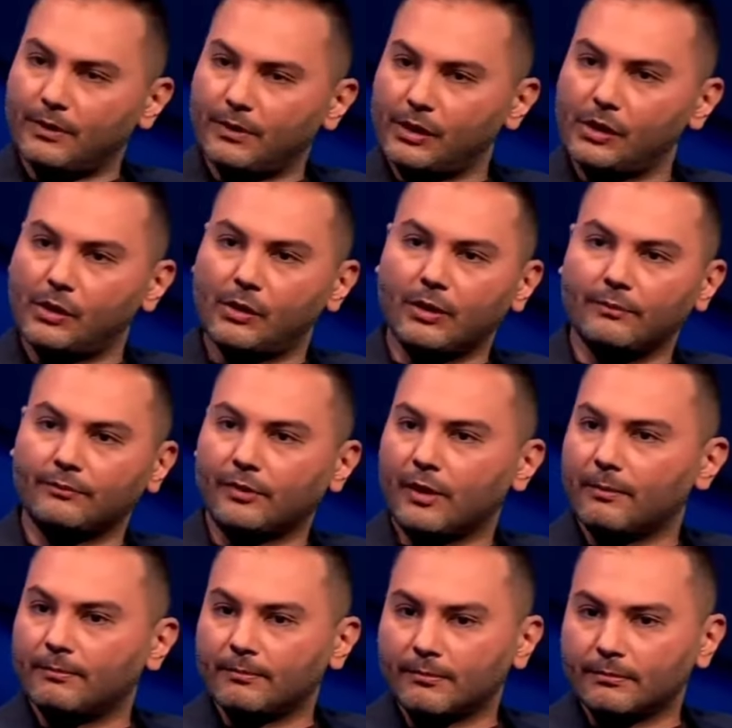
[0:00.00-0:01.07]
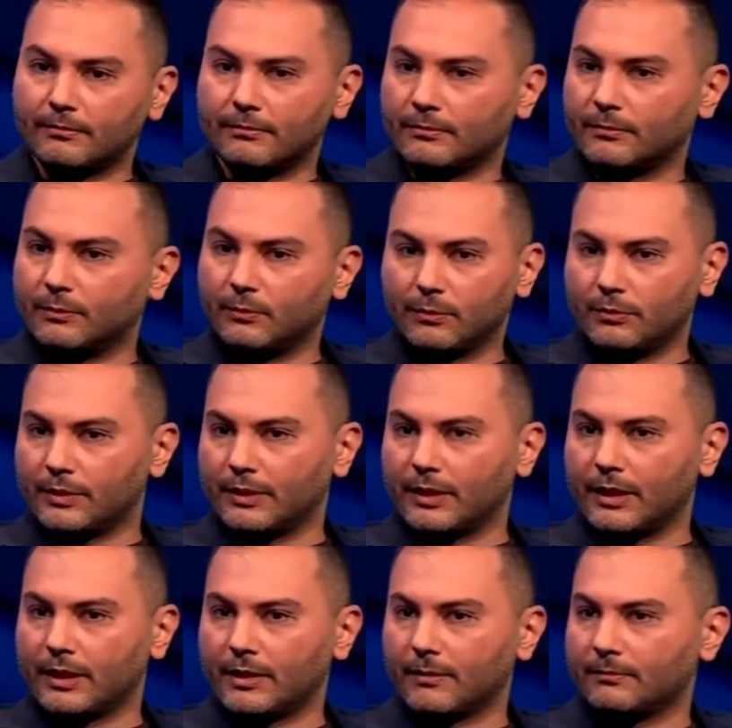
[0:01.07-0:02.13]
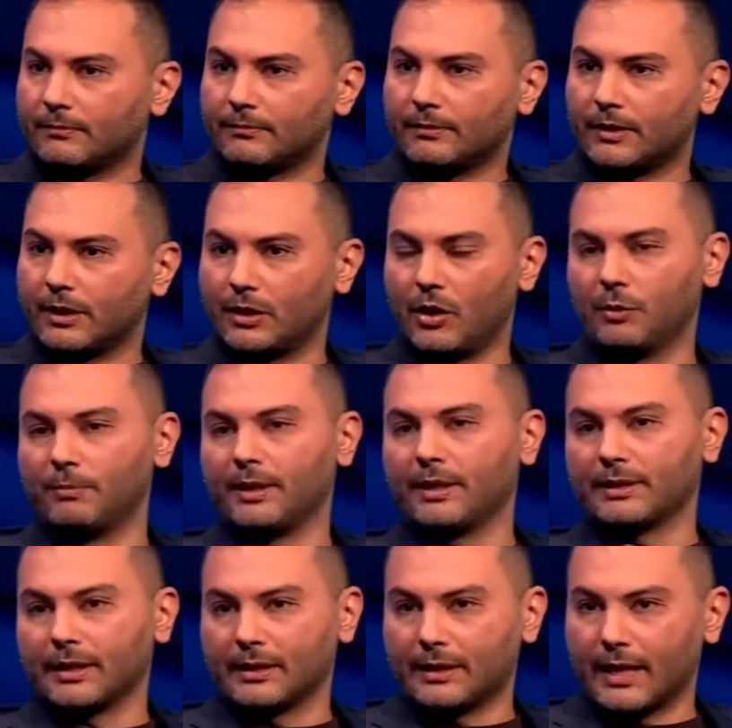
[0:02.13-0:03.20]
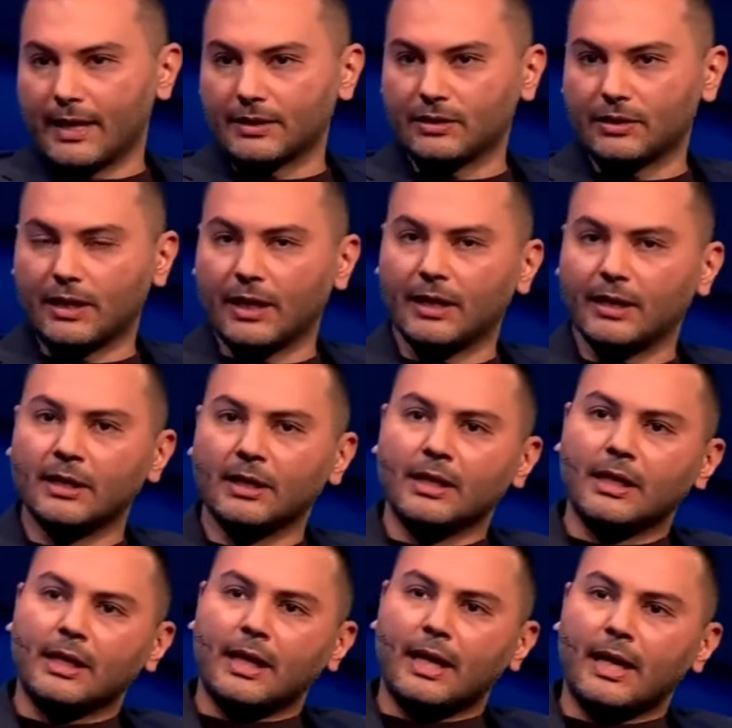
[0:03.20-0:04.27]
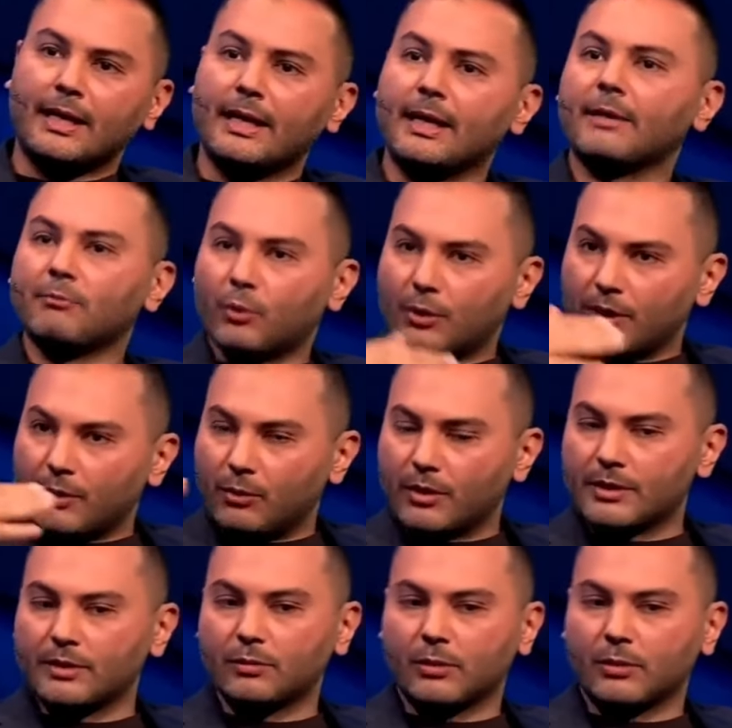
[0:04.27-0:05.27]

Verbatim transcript: you know, from the code base it has today, and is